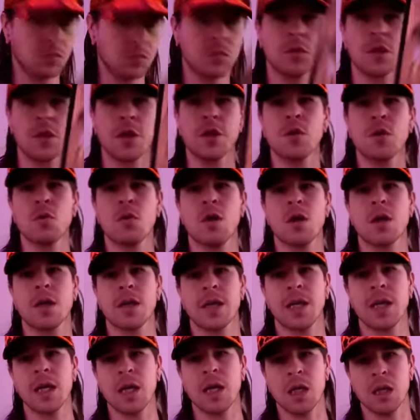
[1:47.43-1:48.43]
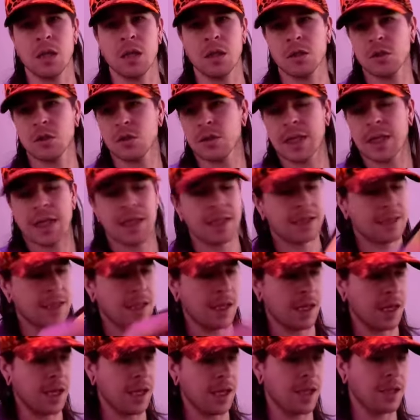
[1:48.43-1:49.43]
There you are again. So like I
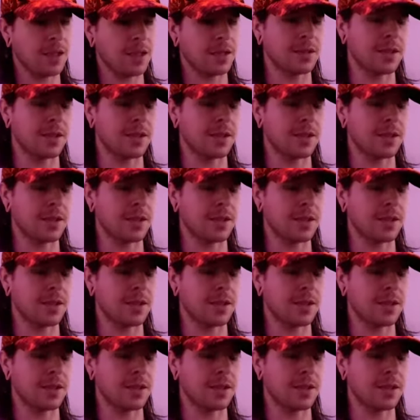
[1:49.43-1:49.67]
said, it's